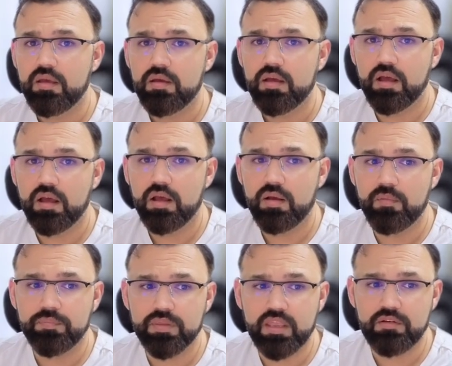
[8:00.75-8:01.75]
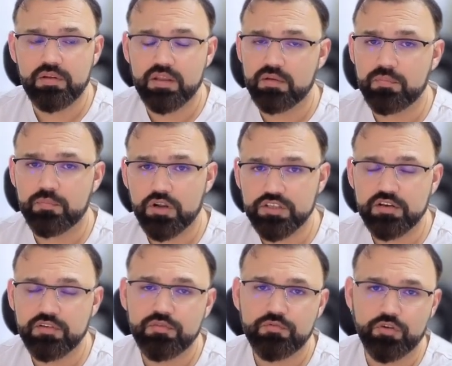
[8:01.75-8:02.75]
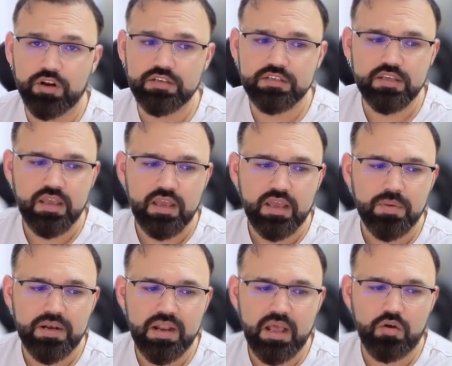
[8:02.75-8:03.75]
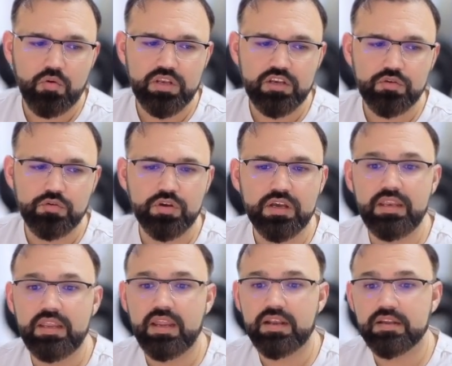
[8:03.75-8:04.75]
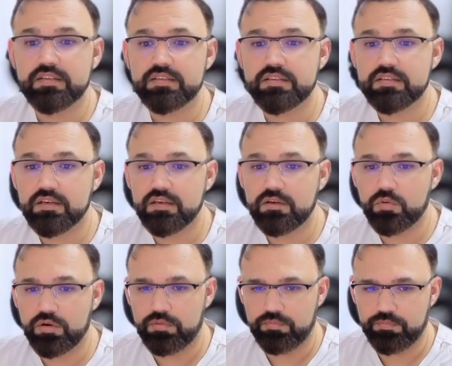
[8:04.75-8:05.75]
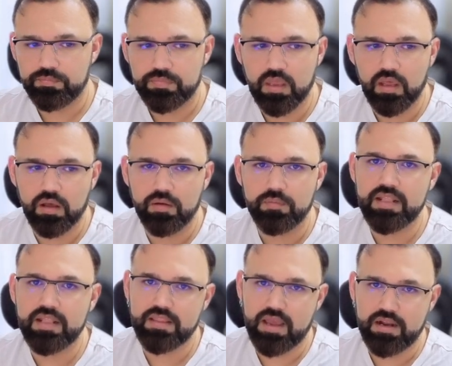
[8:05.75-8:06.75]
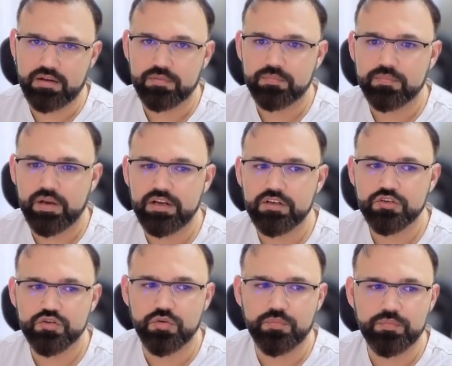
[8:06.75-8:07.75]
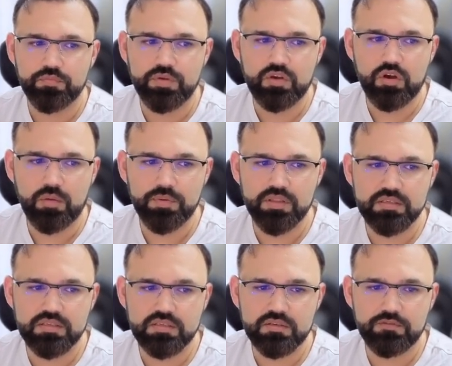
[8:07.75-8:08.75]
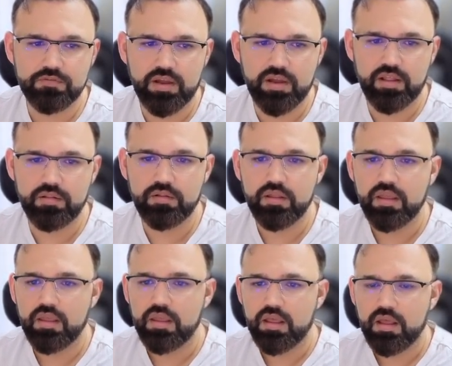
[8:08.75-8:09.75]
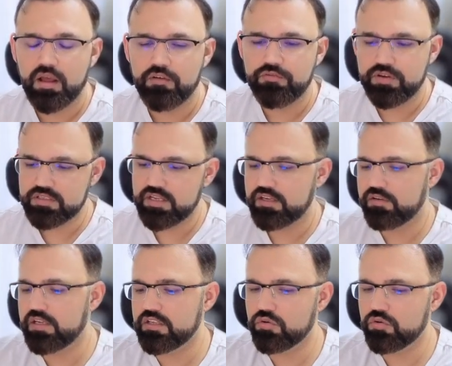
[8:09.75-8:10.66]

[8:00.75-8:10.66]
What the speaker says: project for us, but now we need to create a server in that, right? So we copy this file. First, let's